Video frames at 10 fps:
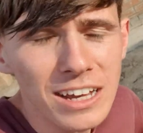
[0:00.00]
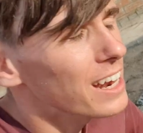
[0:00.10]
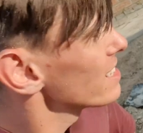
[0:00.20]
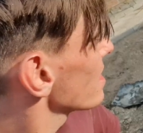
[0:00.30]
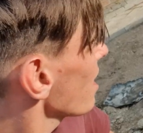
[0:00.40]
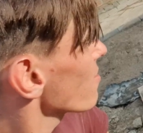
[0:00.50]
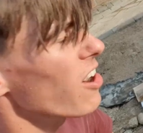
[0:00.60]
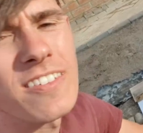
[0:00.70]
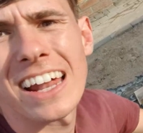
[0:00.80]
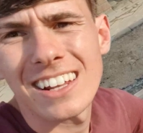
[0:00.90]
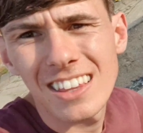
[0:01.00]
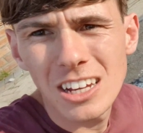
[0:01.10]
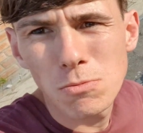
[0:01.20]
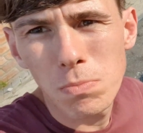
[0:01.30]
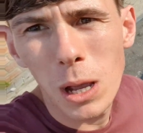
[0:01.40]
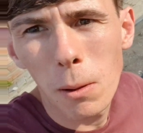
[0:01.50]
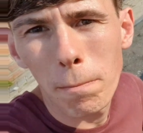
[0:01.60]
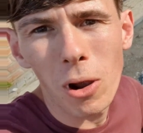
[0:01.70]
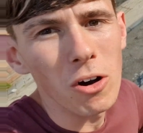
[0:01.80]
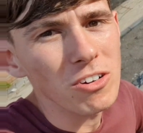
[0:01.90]
Get it together, I've added these big
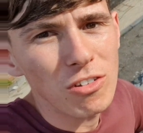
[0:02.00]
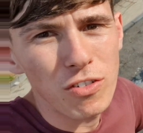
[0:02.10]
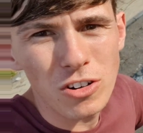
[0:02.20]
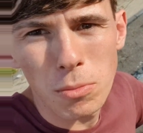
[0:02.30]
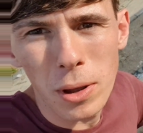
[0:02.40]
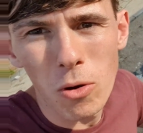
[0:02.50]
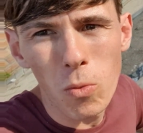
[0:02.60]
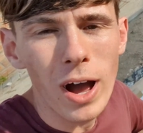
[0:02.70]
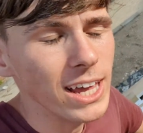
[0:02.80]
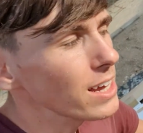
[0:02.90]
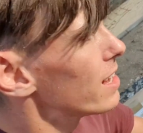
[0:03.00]
blocks for a bit of weight